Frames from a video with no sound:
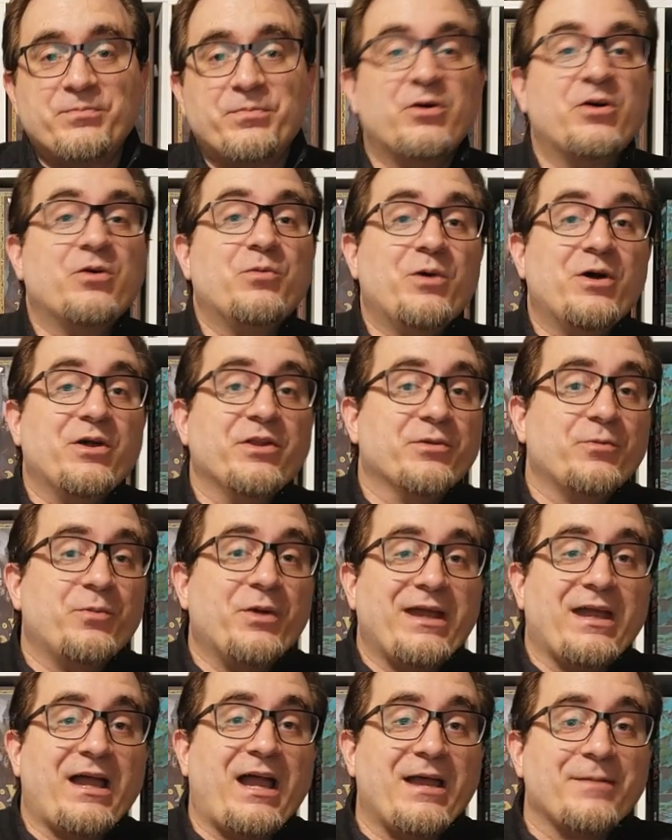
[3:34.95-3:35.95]
But, well, the
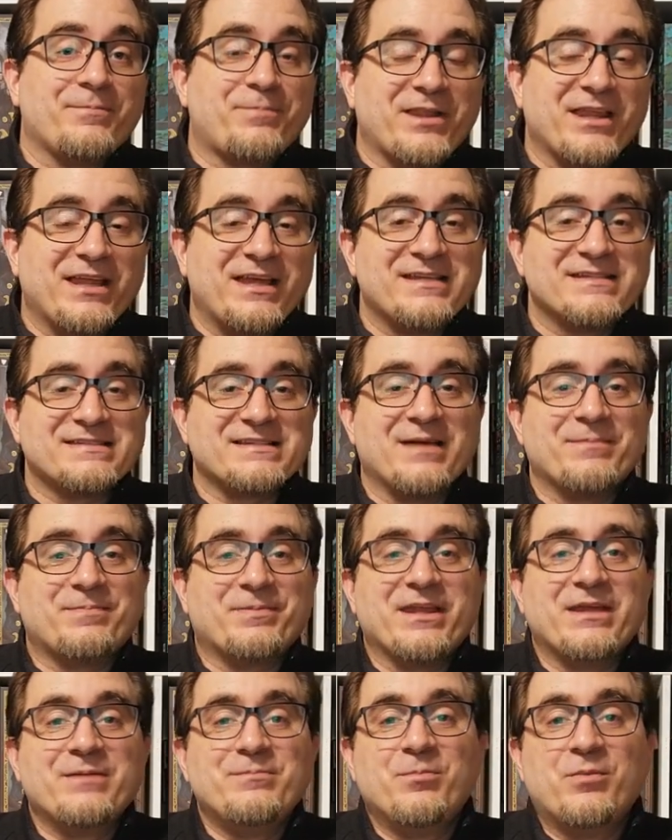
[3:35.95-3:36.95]
way I play is I
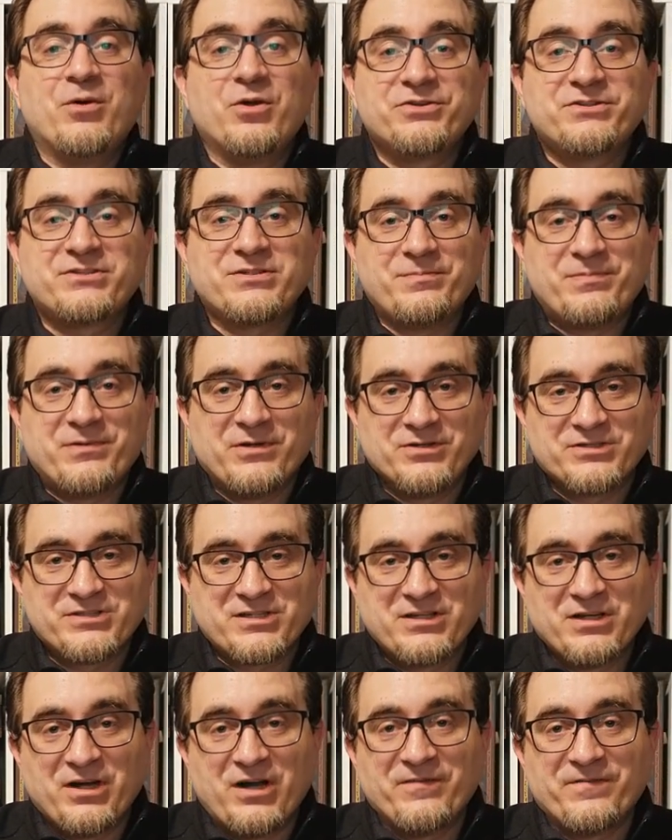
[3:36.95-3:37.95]
play multiple
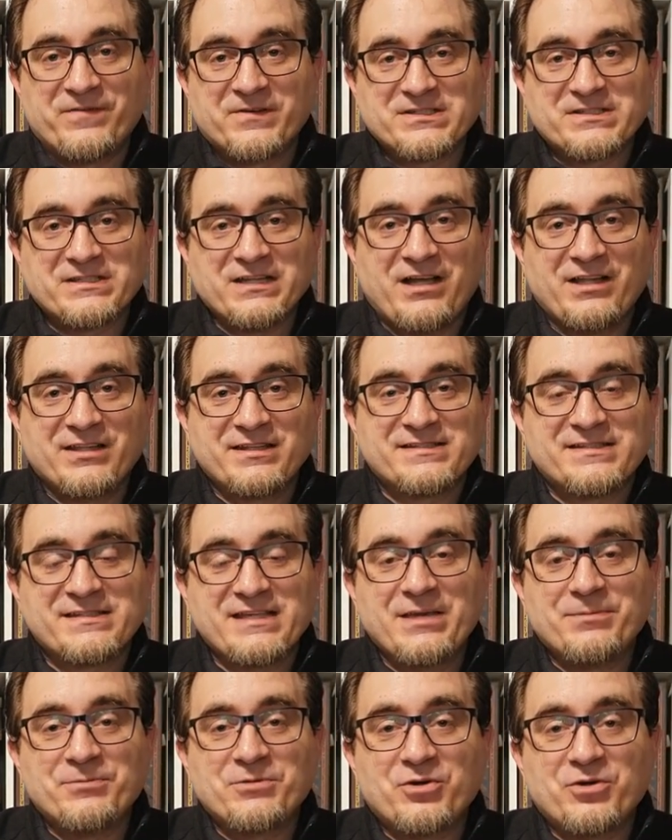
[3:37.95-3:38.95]
golfers on the
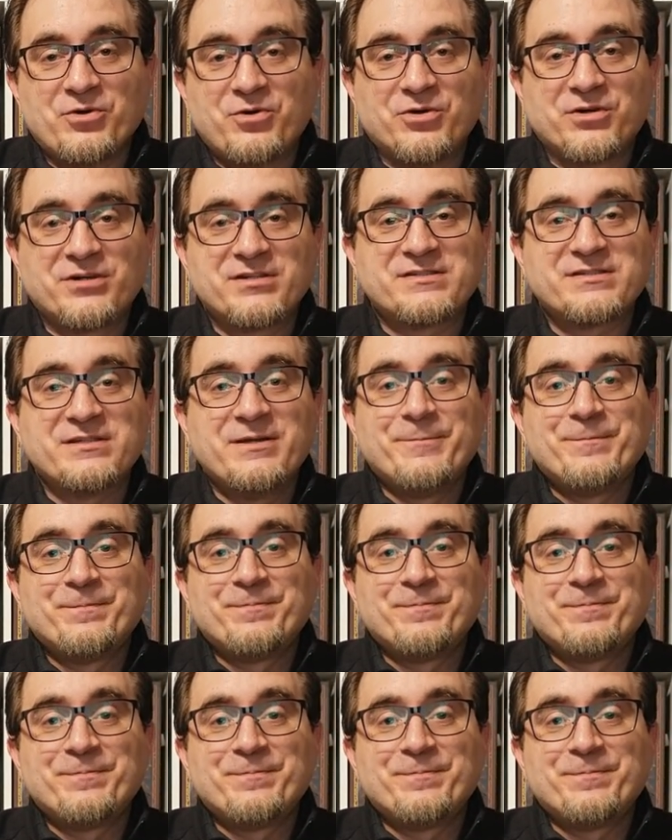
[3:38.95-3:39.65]
same course.